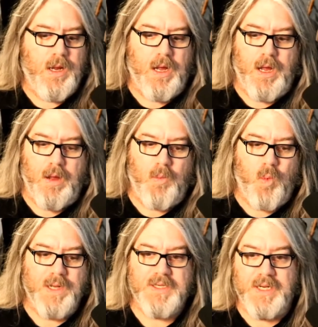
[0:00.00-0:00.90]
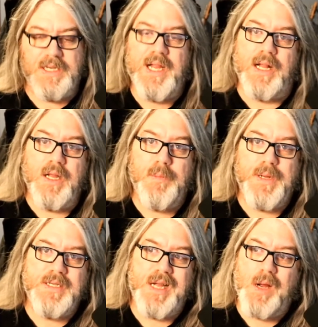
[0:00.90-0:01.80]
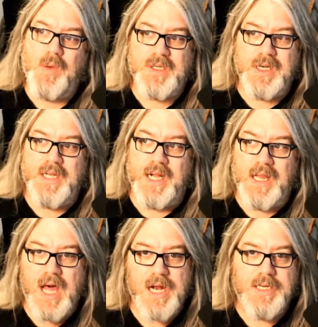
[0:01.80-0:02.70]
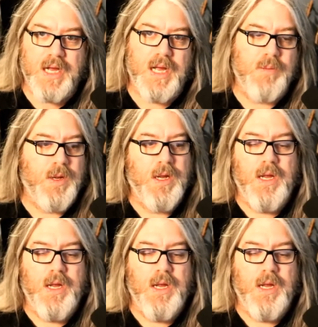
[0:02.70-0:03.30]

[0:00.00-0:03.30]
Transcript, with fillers: um, what's going to take a little bit of time, what's going to take a lot of time.